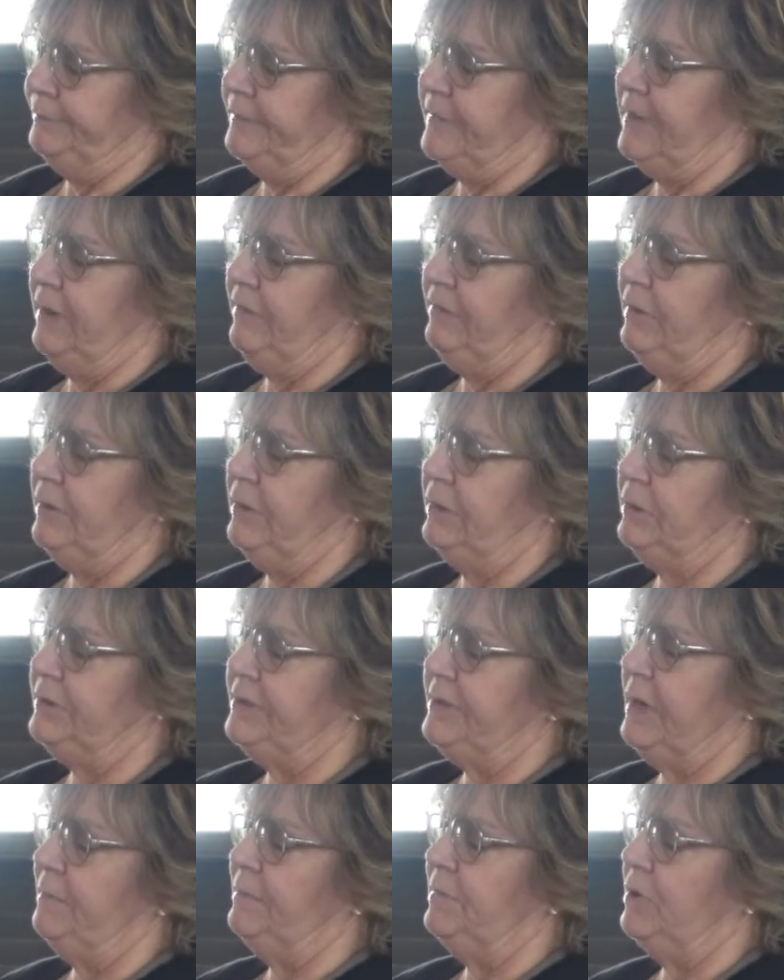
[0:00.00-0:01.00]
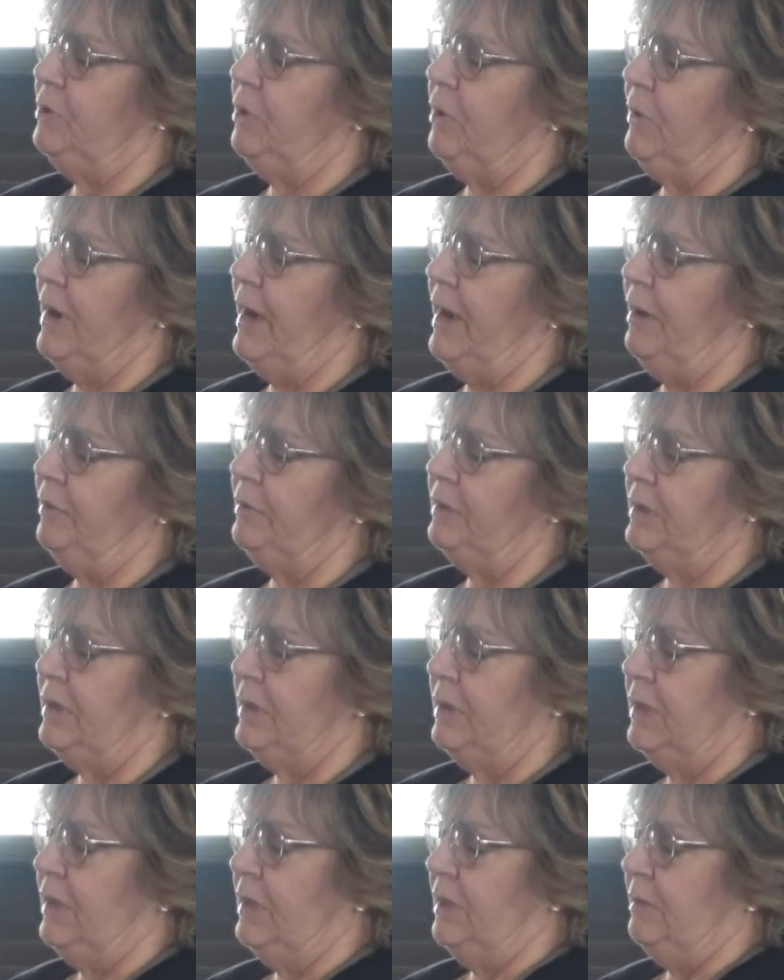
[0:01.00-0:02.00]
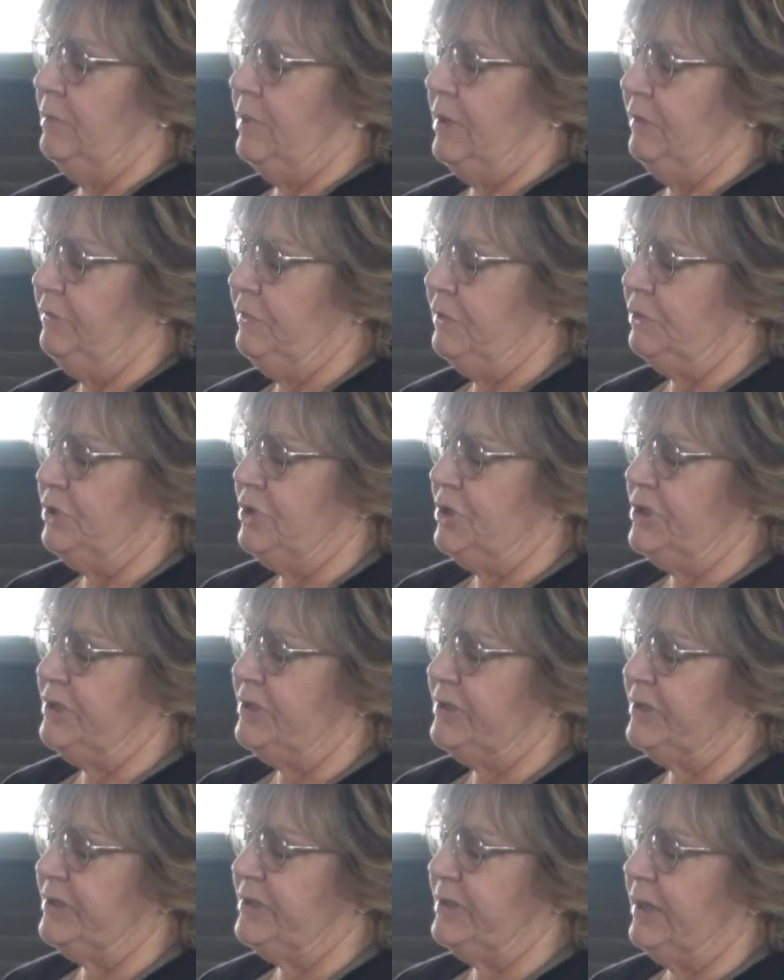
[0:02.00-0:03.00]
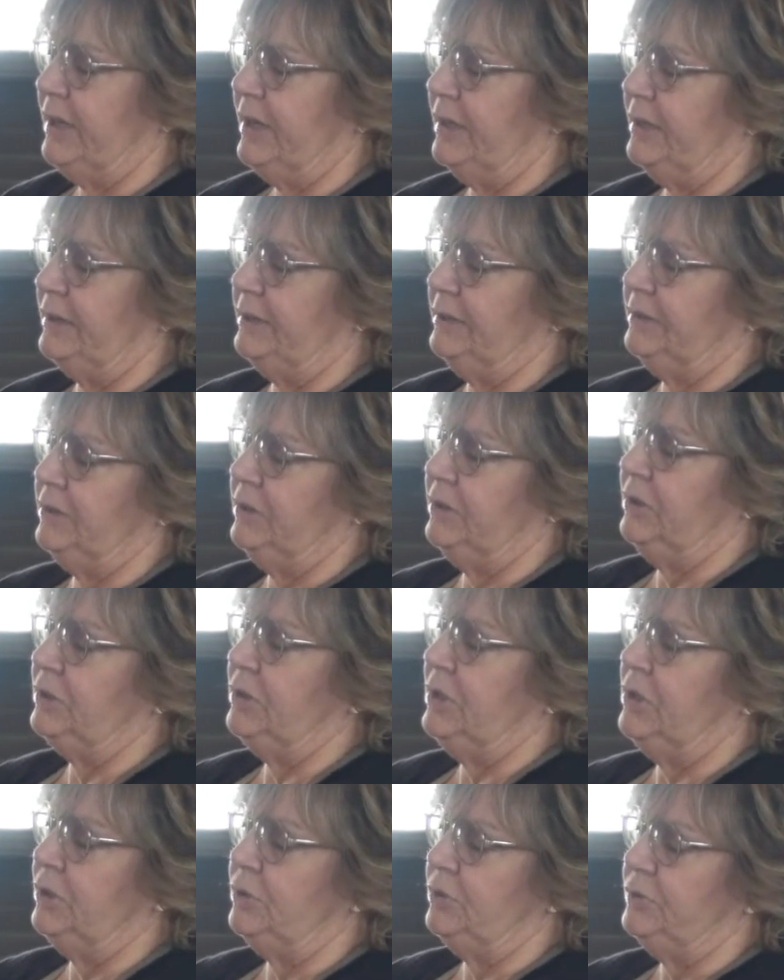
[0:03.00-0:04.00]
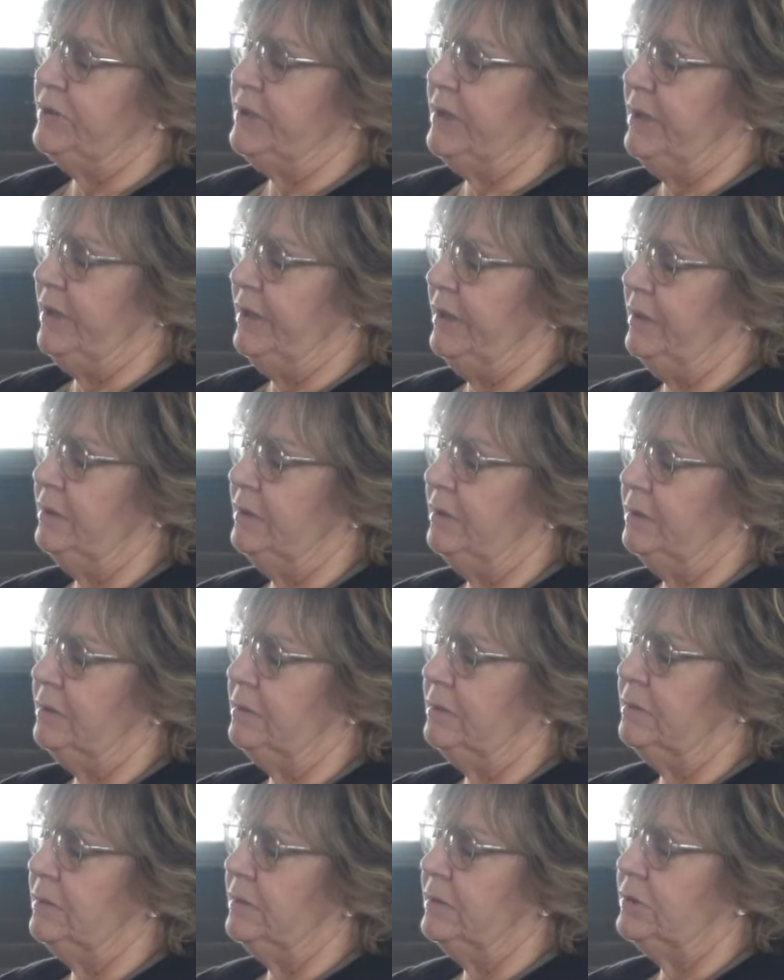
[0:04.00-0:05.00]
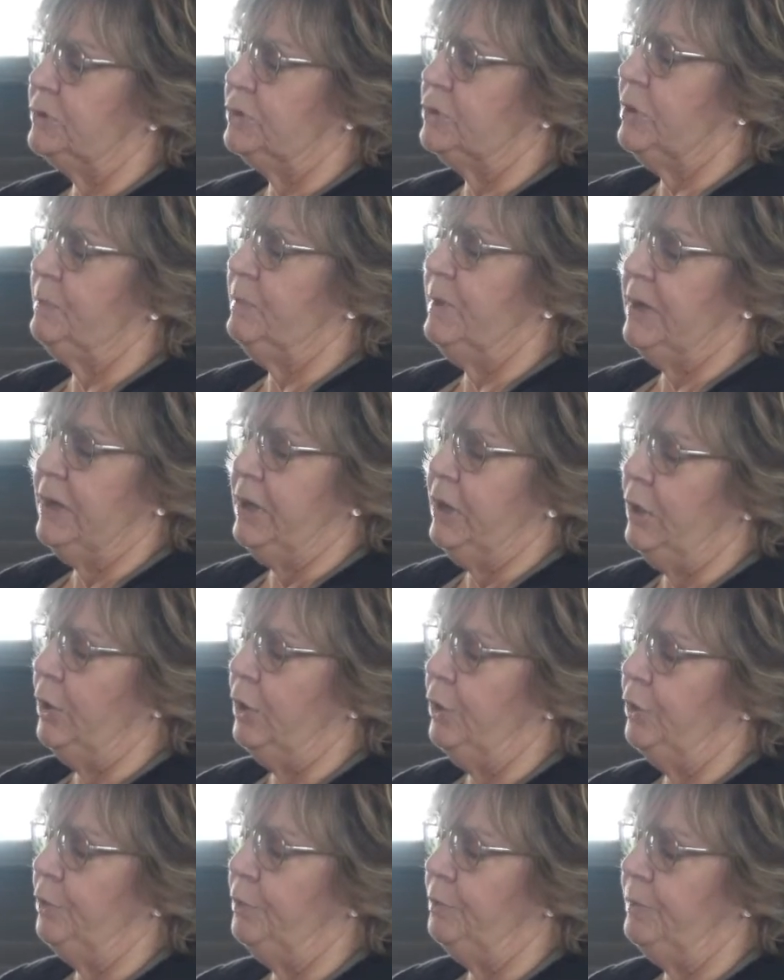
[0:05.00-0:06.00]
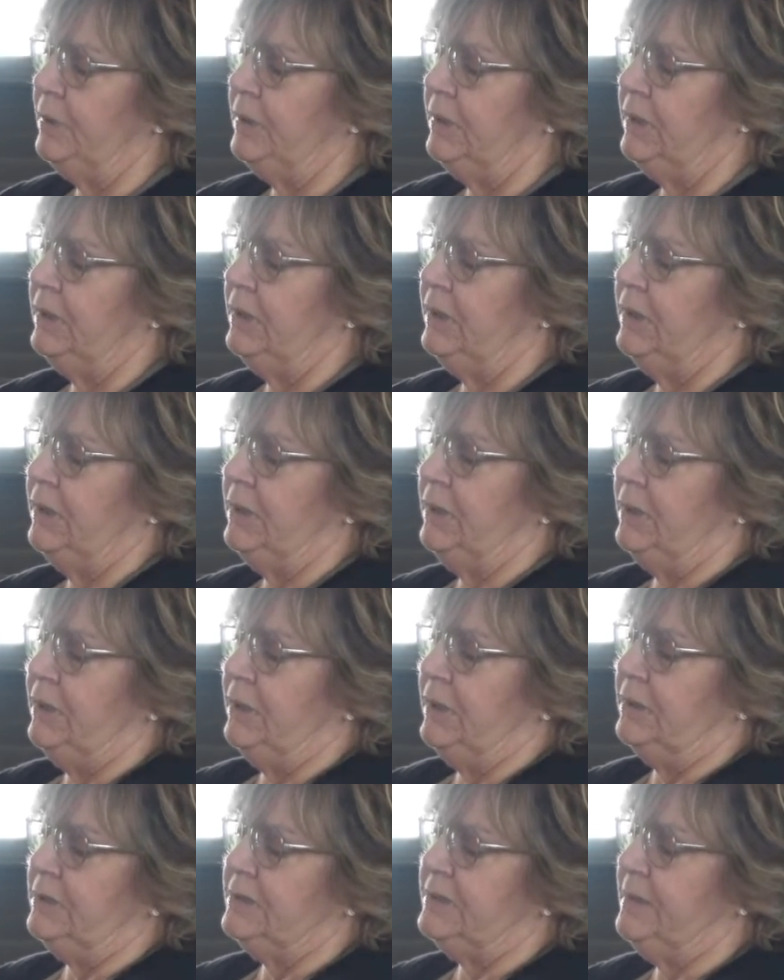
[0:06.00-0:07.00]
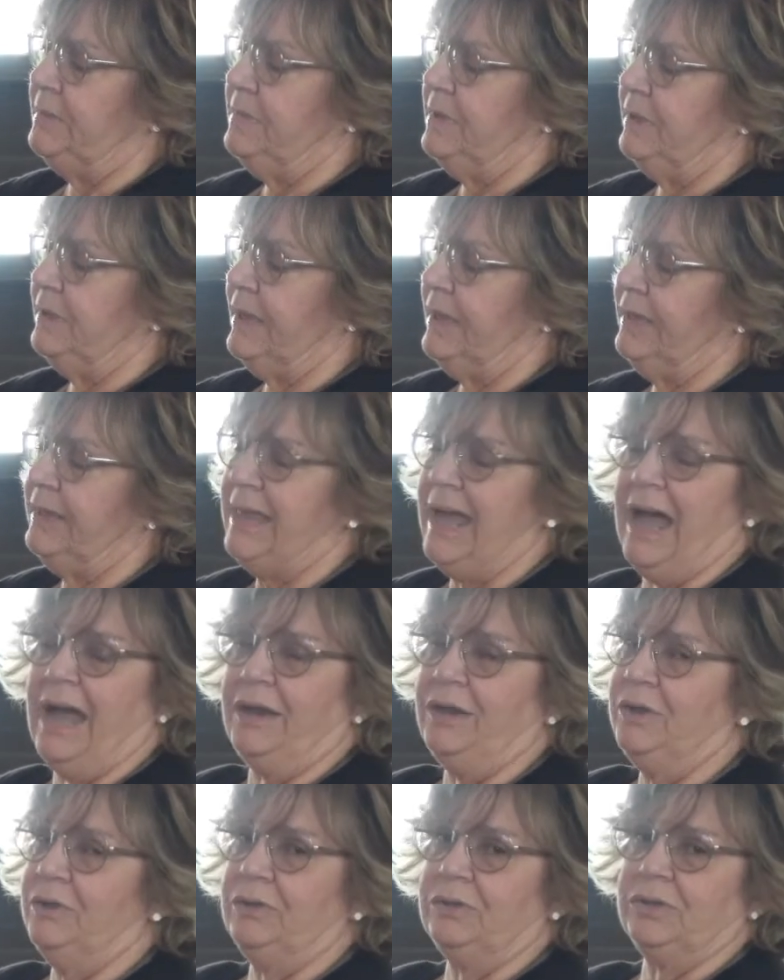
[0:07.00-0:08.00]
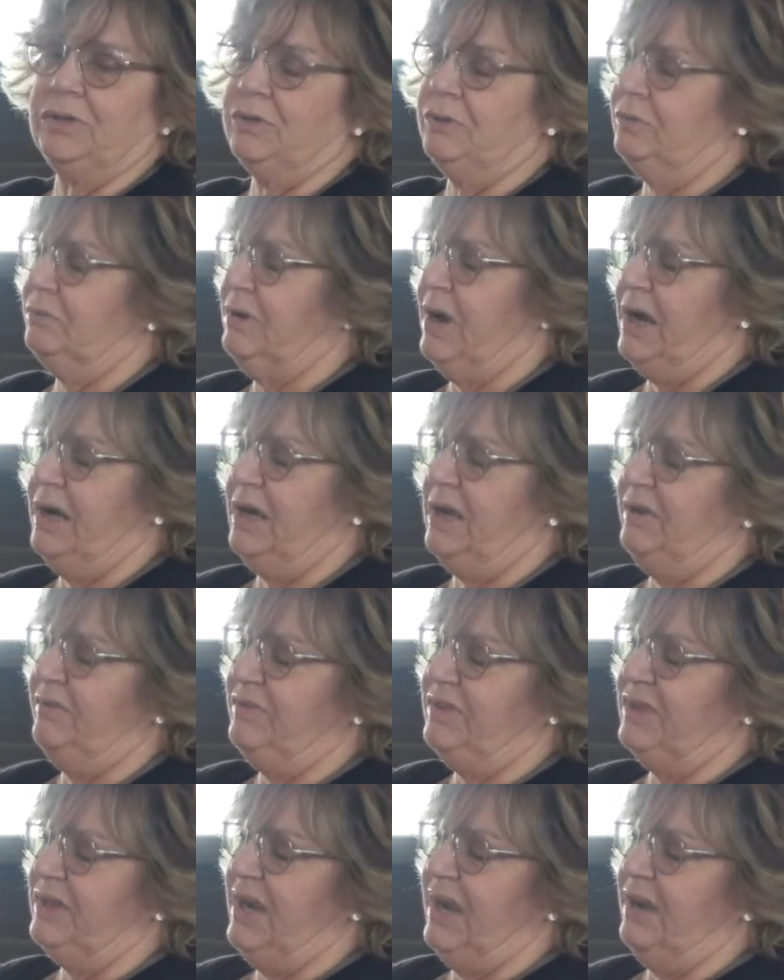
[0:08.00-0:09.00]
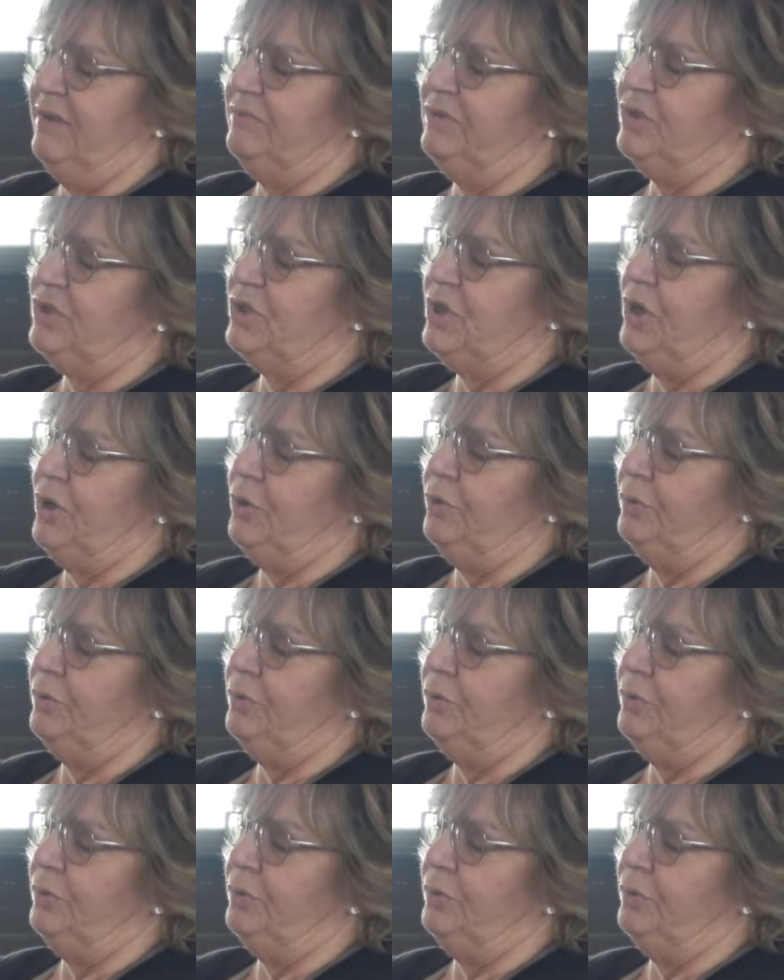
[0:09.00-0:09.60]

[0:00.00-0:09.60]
Give it a little time to grow out. But if you're just going to use a stripping comb, something like that, you can do right even the day of the show.